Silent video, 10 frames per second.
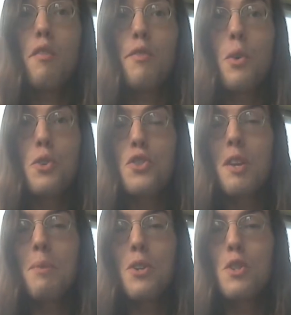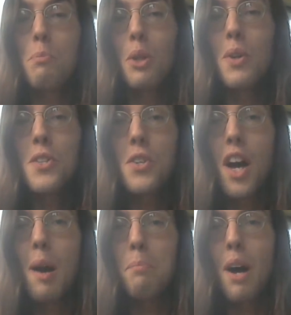oh, Fukushima just blew its
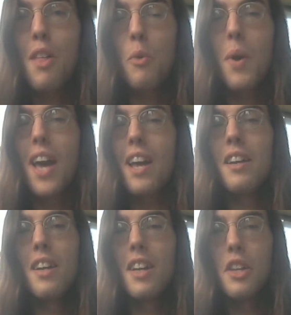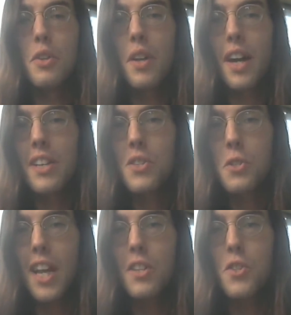top. By the way, United
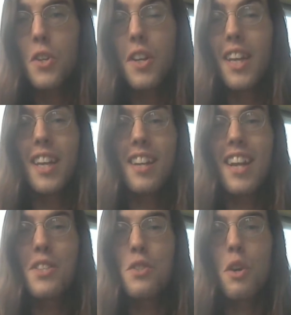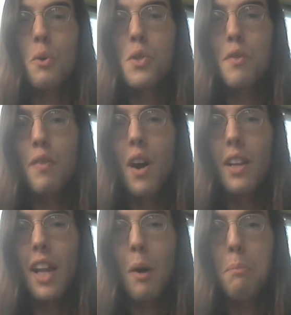States, you're going to get a nice dose of
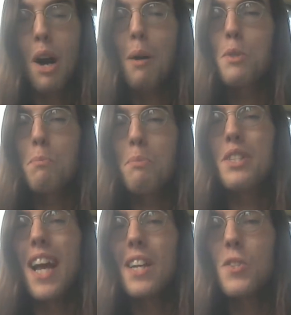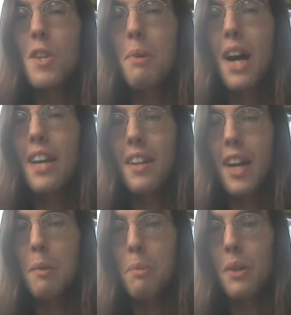fallout. Pop some potassium
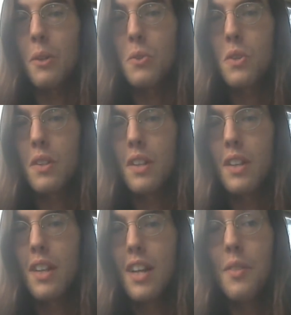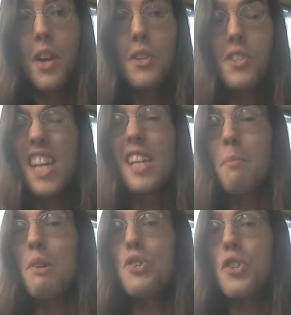iodide pills. They're
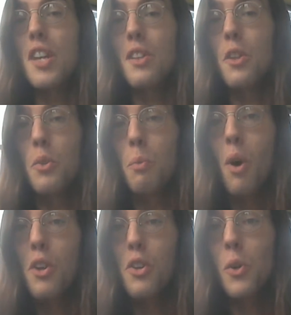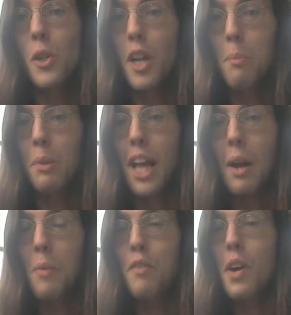decommissioning the one nuclear
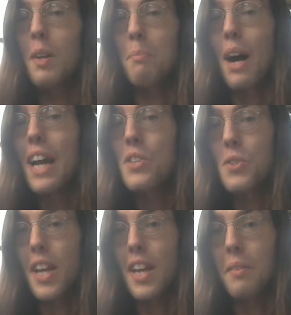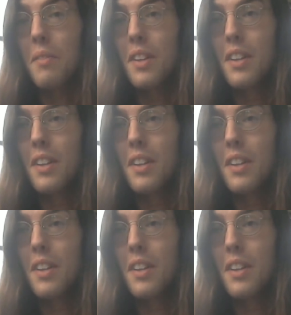plant we've got in my state,